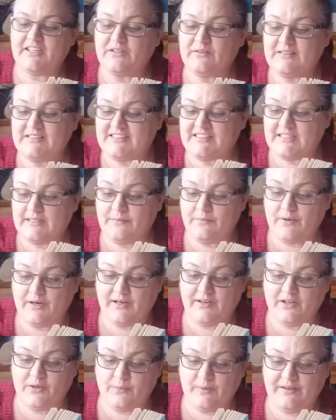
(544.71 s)
There's always
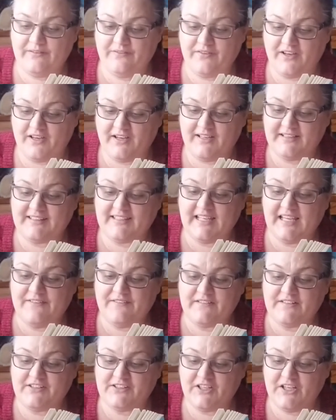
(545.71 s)
someone with her.
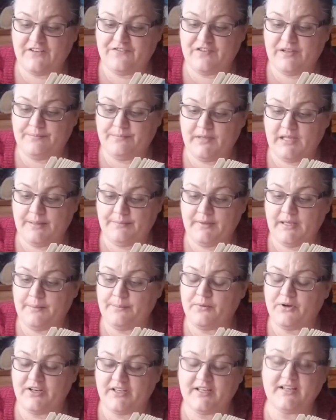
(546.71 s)
David, Sophie,
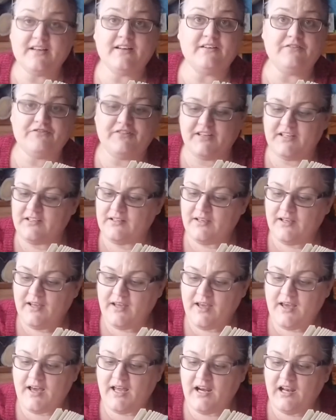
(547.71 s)
Mimi, Monica, her friend.
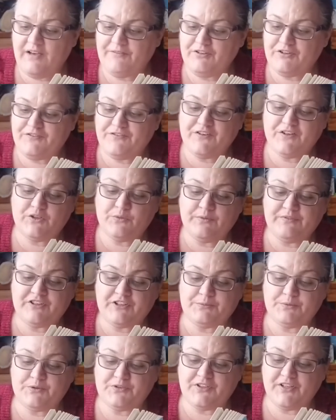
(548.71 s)
Her life was filled
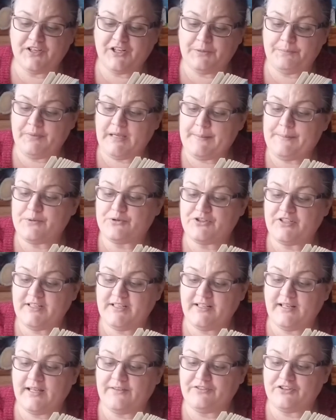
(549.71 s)
with a small circle of people
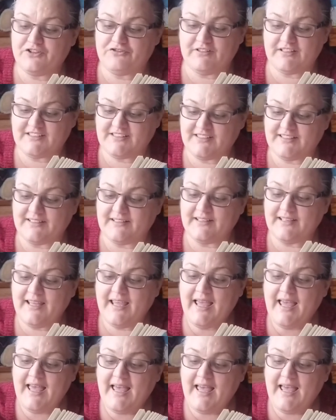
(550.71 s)
she loved and trusted.